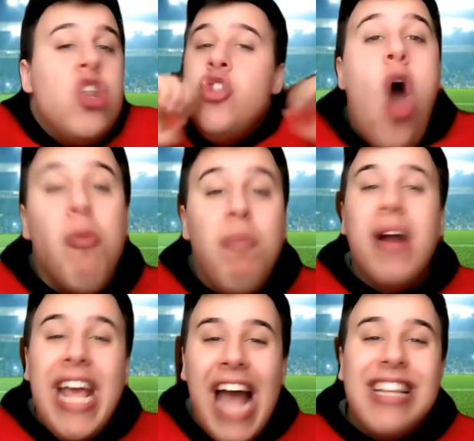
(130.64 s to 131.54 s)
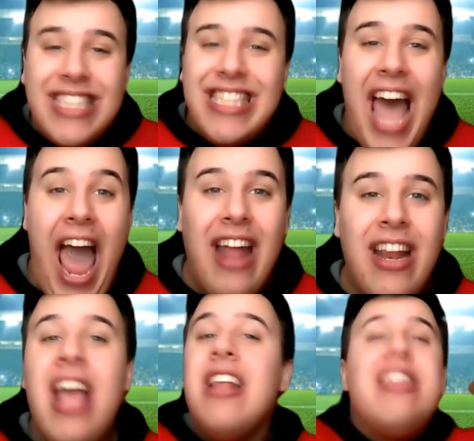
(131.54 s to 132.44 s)
Nobody gets that.
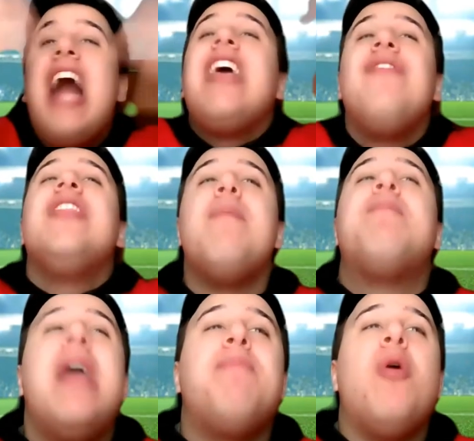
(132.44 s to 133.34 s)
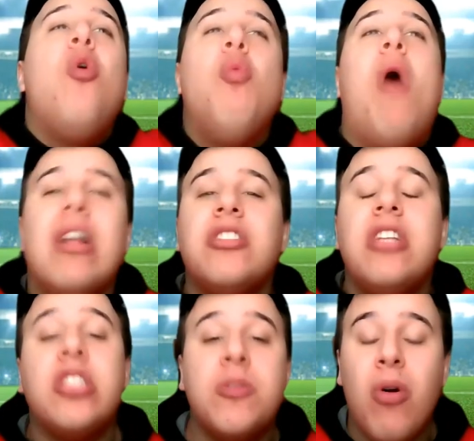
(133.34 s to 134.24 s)
Not even the people who watch
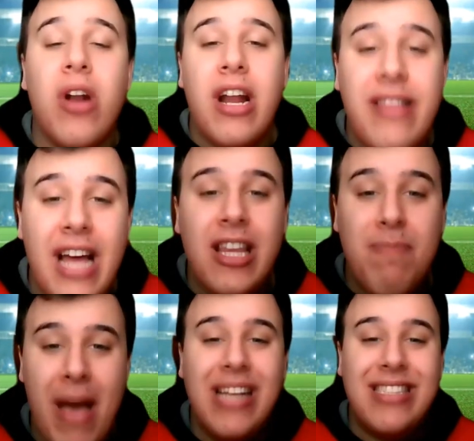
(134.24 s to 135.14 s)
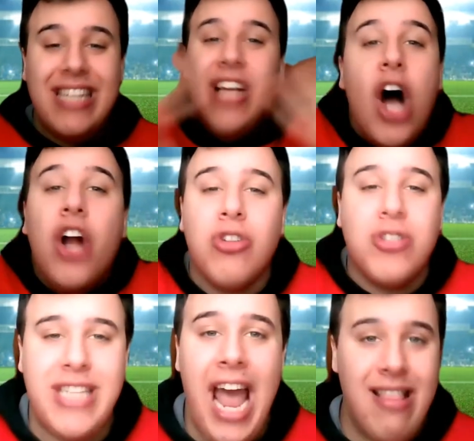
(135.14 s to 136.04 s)
this sport on a daily basis
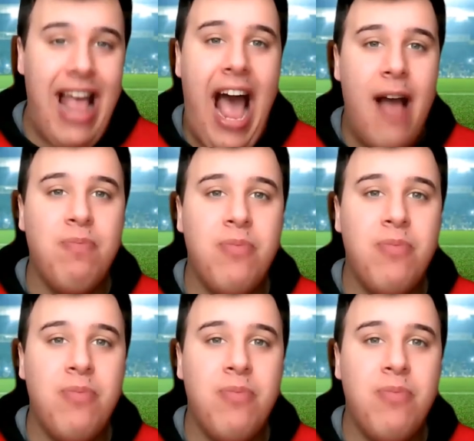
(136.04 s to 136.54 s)
understand that.